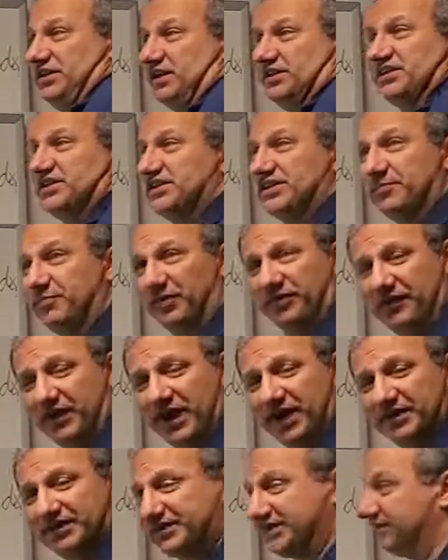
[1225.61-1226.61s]
doesn't
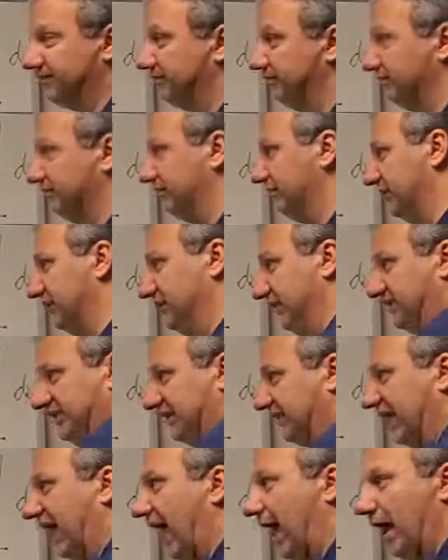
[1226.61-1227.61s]
simplify. It just looks
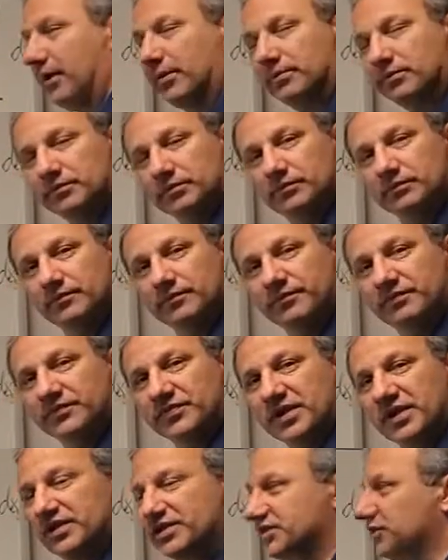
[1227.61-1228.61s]
like that.
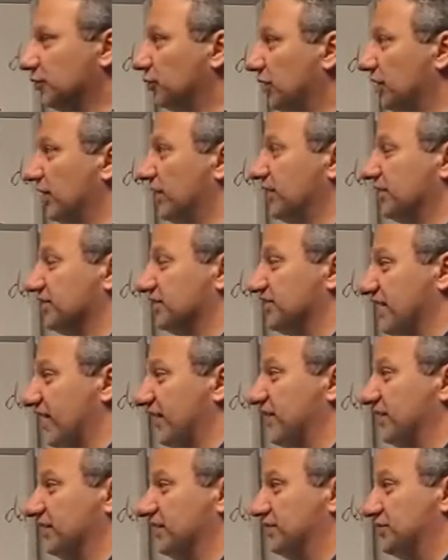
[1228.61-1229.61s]
So really, there's
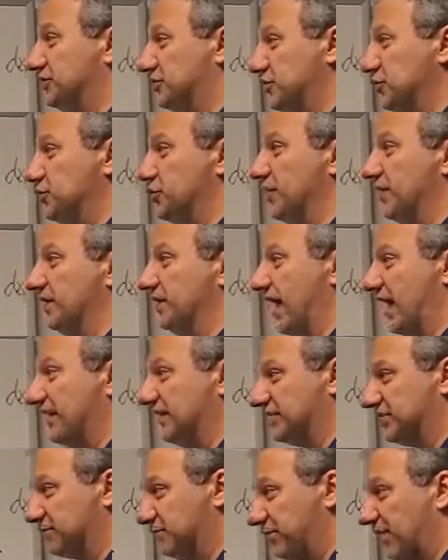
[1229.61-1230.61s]
nothing to do in that
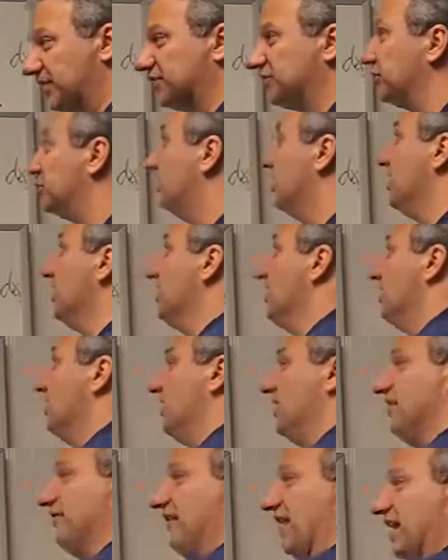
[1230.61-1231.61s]
expression
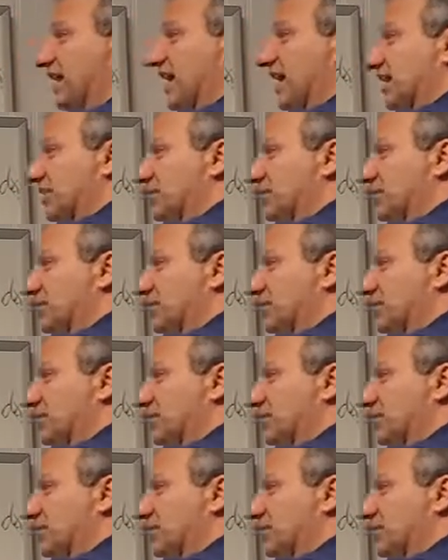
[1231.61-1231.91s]
if I let